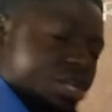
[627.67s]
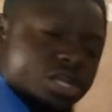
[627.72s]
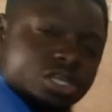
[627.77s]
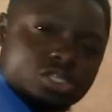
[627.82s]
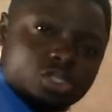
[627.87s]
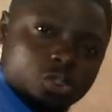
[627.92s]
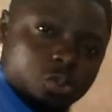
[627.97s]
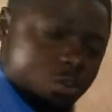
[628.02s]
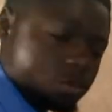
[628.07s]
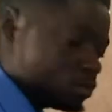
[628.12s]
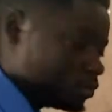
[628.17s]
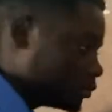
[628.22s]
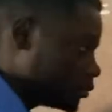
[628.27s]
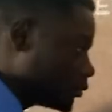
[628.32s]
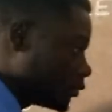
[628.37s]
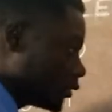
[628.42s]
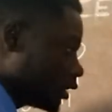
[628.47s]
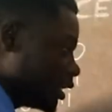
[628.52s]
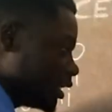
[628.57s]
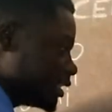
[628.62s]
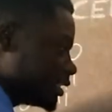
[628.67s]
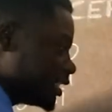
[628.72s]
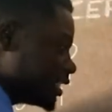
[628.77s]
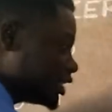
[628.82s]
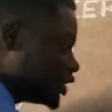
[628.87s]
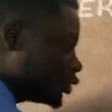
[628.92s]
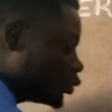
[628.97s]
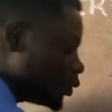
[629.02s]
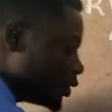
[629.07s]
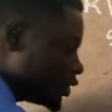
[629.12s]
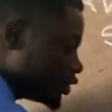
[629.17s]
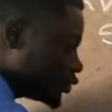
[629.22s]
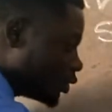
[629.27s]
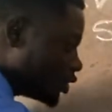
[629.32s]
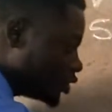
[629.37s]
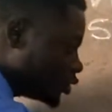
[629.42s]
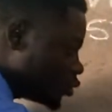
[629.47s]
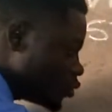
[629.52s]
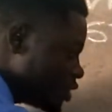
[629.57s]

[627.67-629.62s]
2. Stage 2 is going to